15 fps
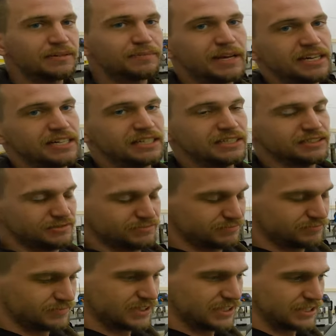It
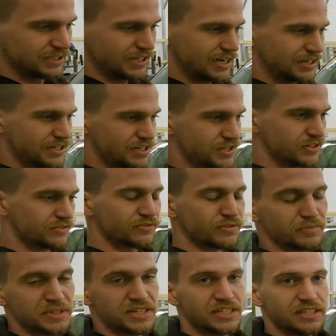made it a lot easier
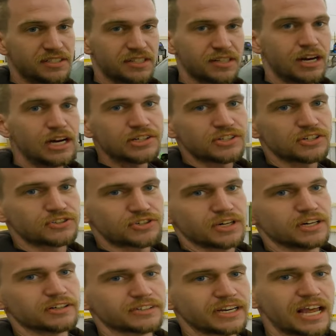for me to launch the truck,